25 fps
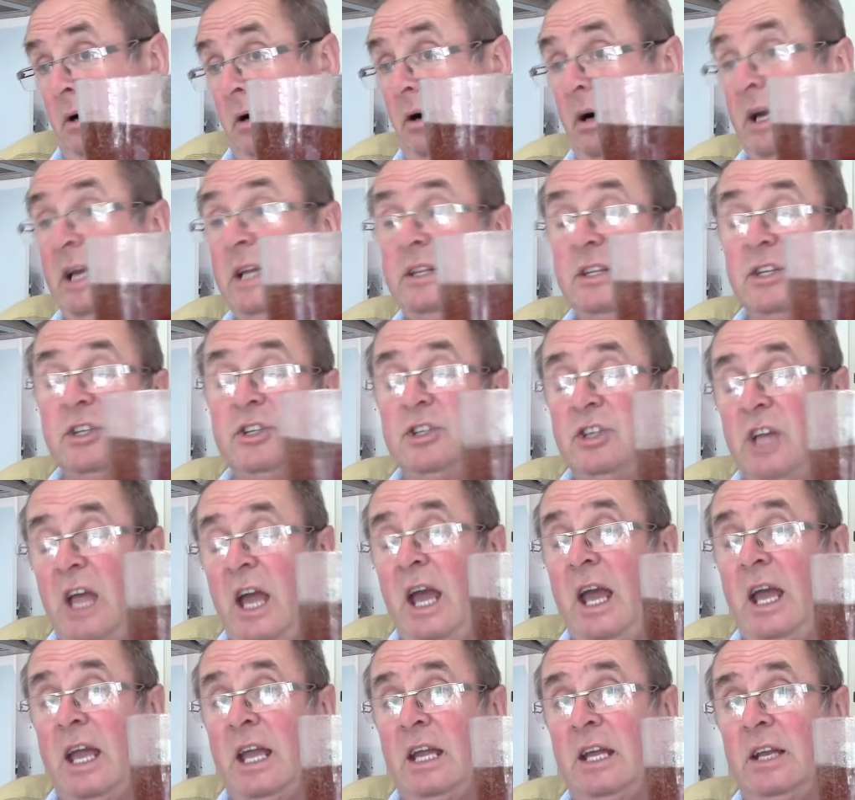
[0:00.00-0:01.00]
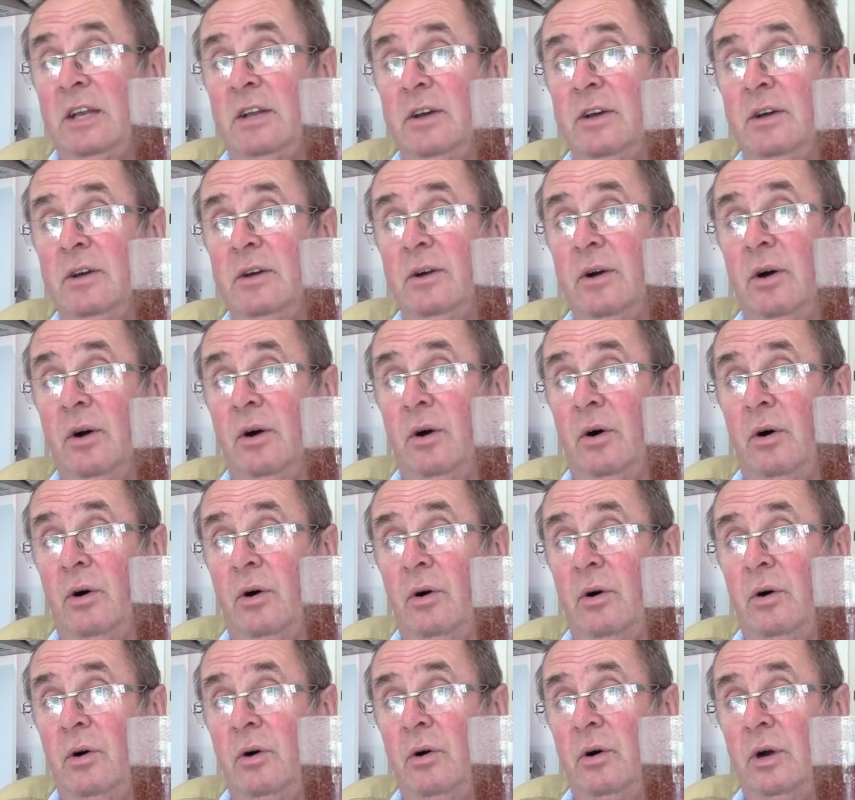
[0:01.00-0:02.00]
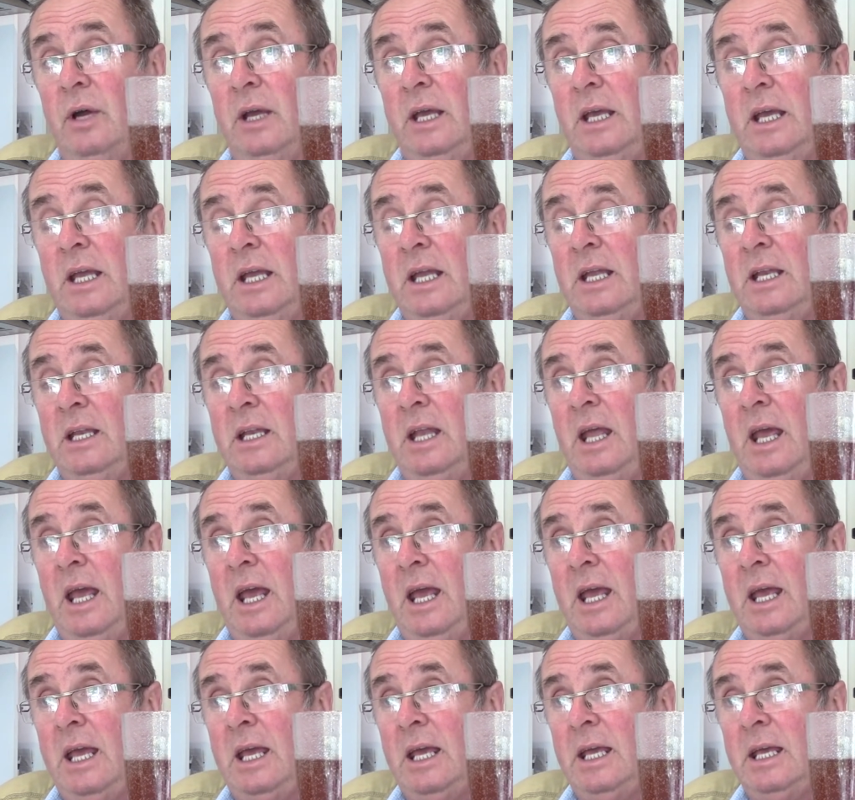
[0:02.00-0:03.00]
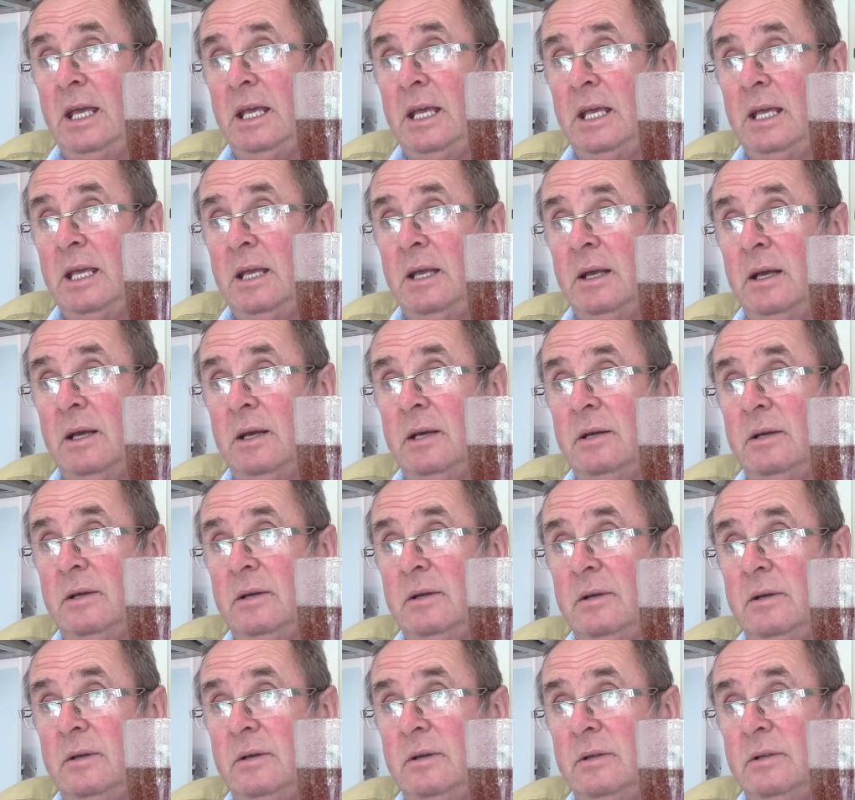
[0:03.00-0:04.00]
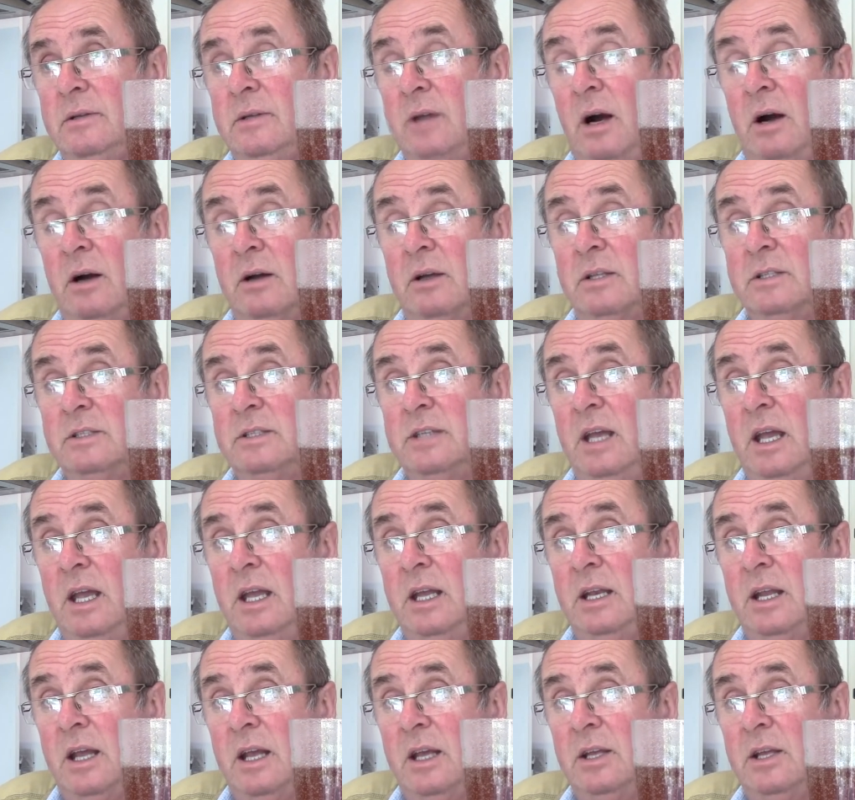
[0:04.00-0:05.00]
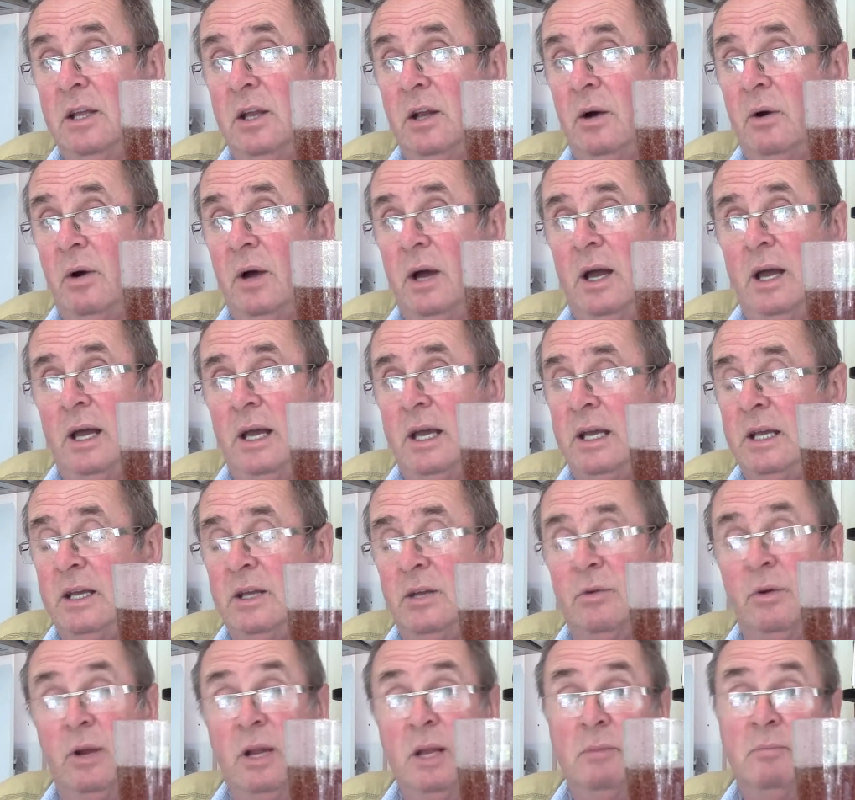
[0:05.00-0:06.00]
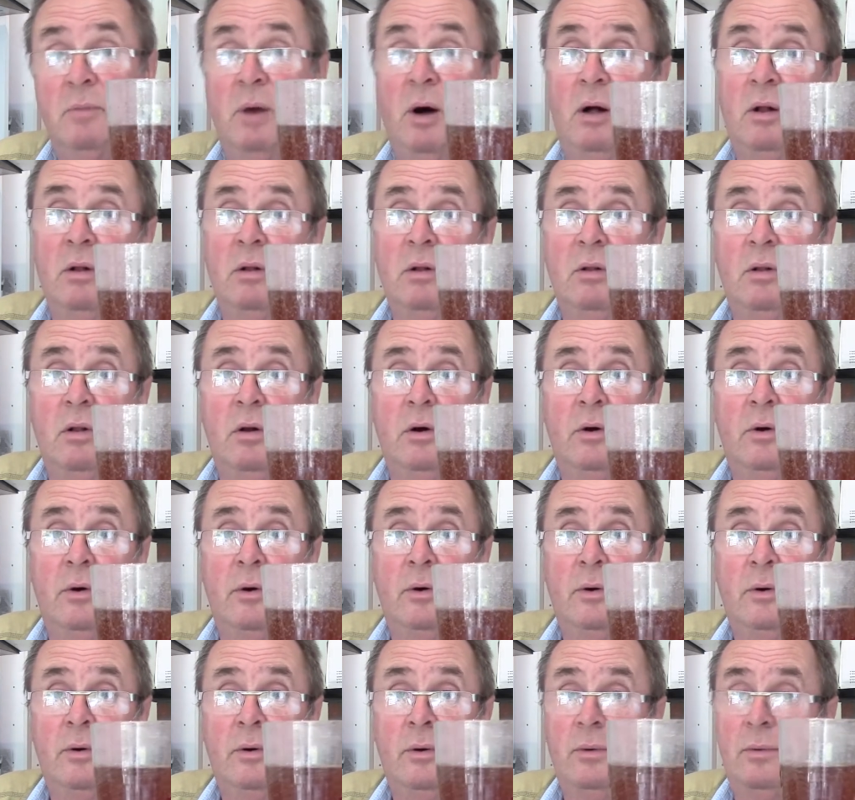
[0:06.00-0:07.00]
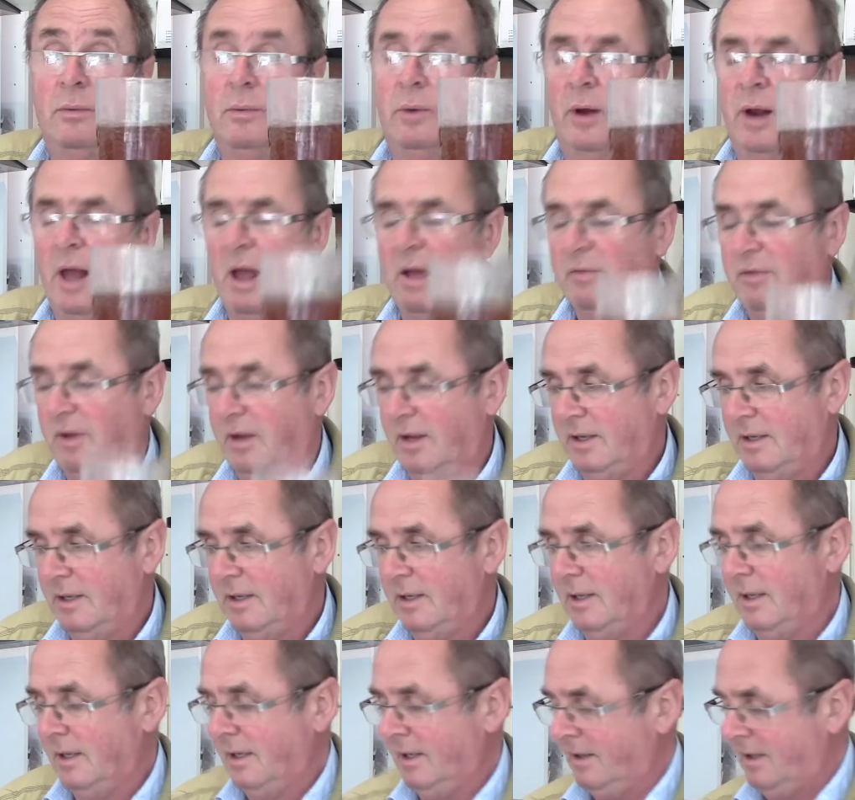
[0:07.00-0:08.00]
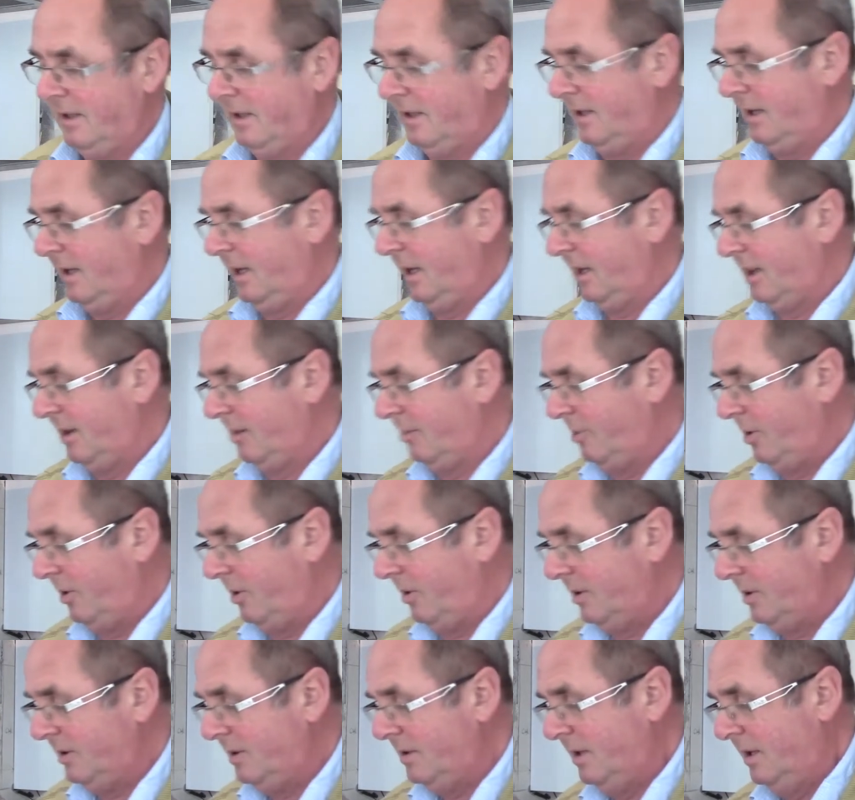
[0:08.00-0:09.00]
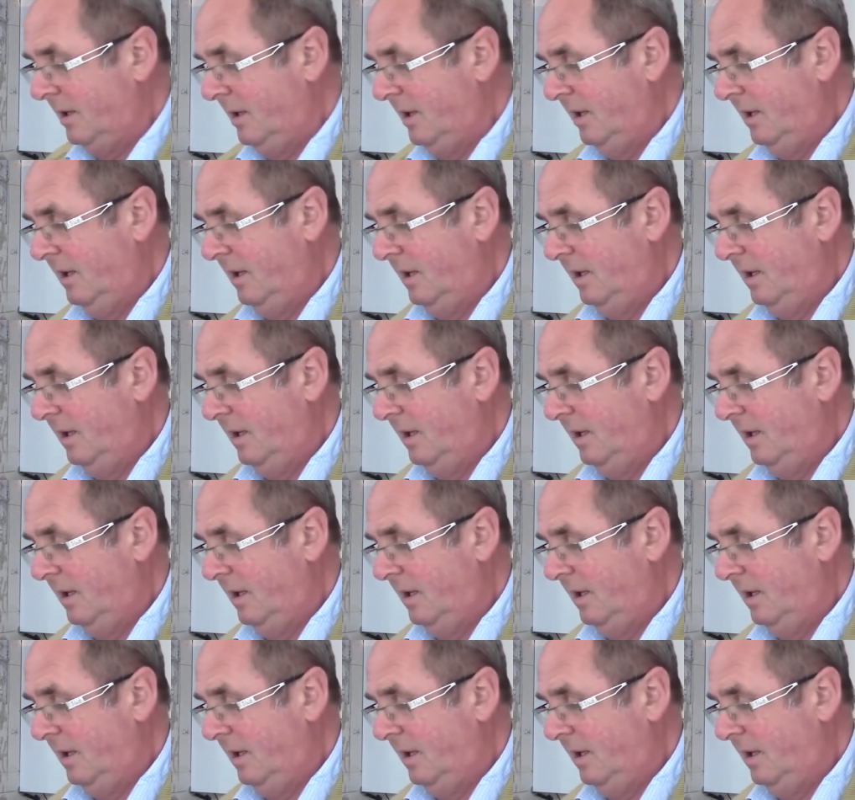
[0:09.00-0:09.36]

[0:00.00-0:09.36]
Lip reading: the shade or in a dark container, you know, a green bottle or whatever. I think you get the point.